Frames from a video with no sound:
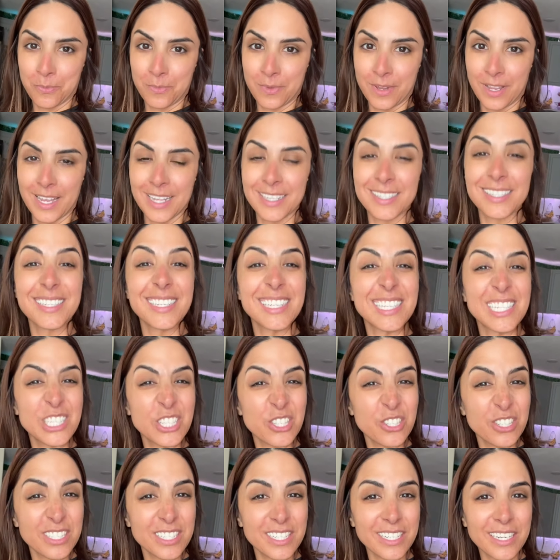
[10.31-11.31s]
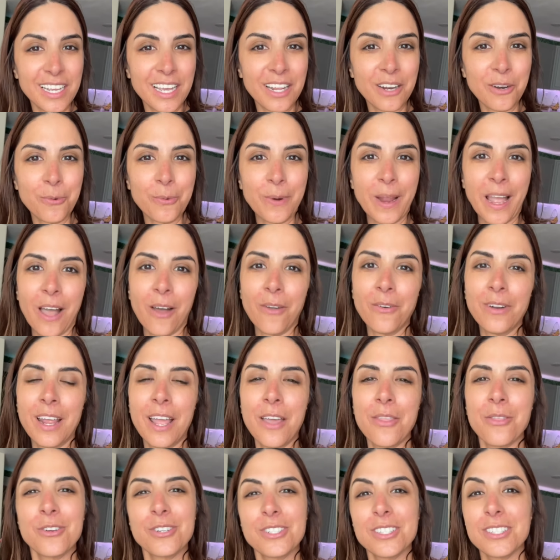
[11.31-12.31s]
It's easier to get around and
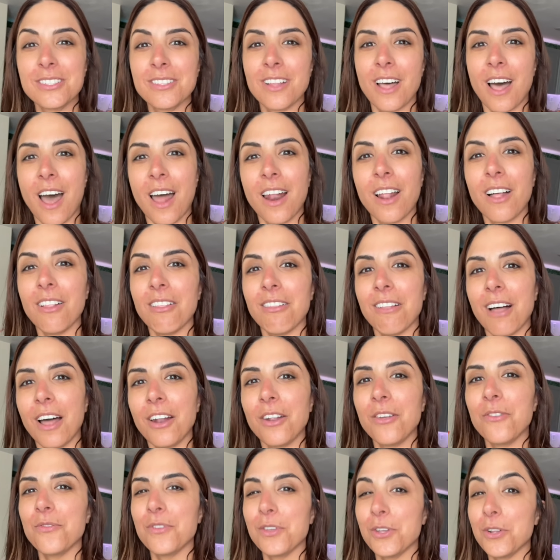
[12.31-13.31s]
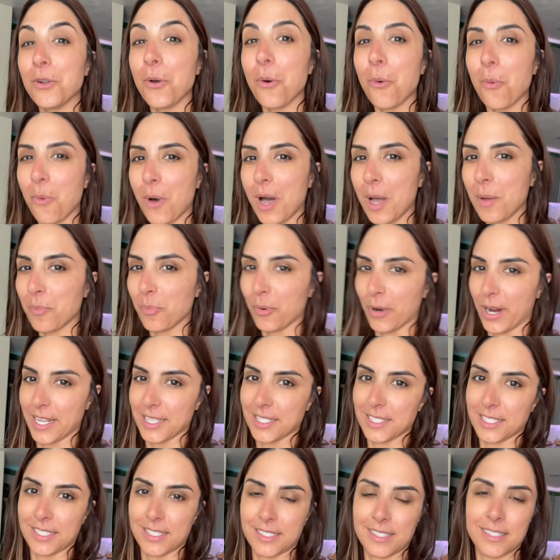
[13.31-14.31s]
there's not a lot of you know what
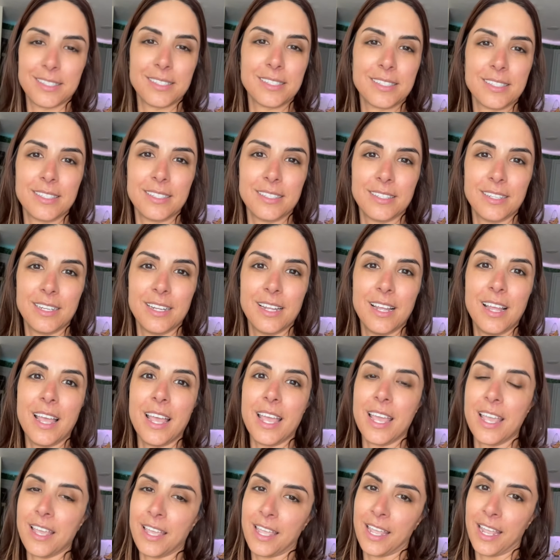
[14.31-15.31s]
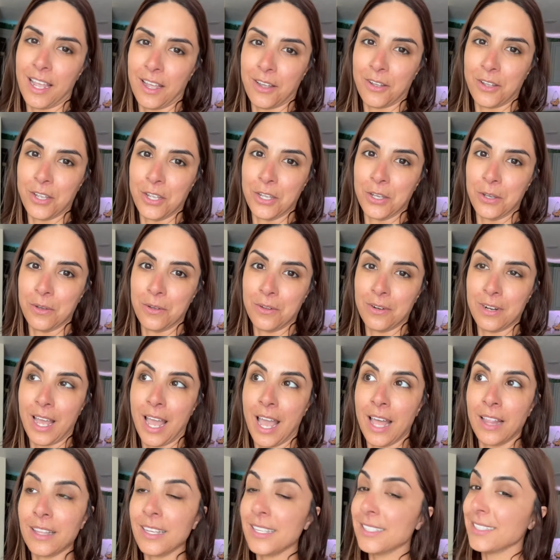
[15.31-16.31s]
presence in Cancun.
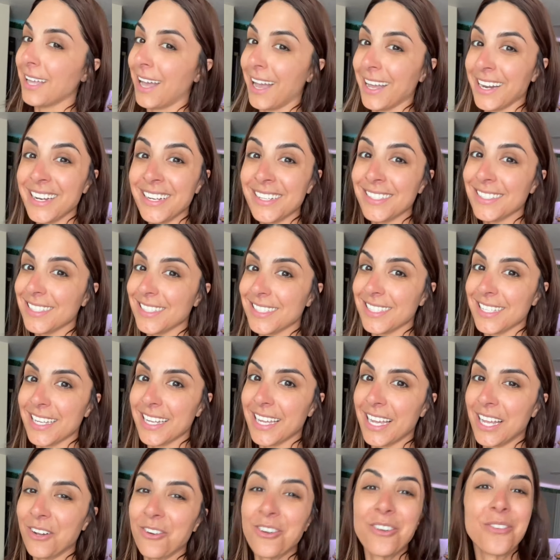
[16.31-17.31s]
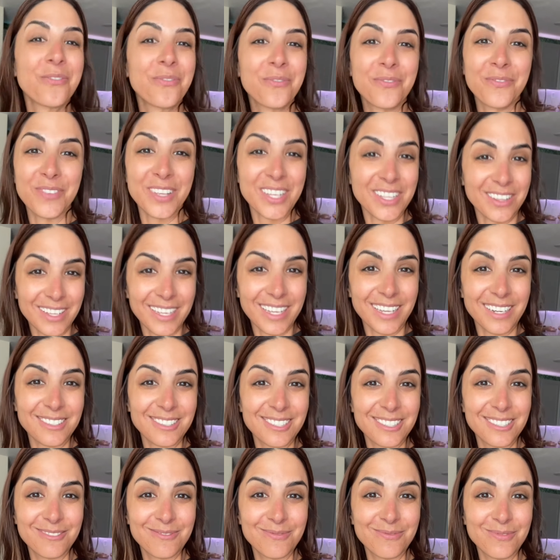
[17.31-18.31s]
At least I didn't see it or feel it,
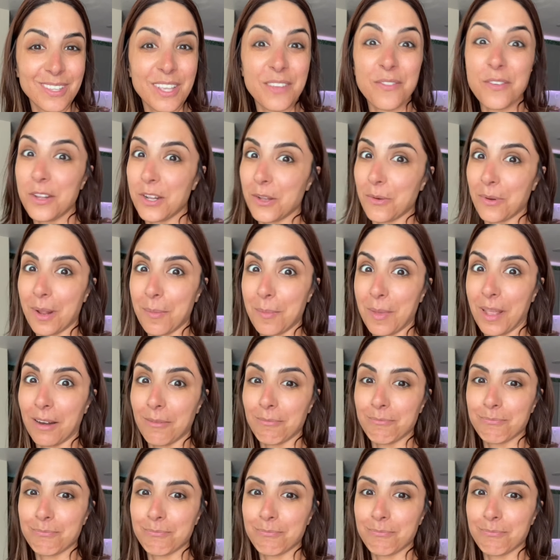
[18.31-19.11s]
if you know what I mean.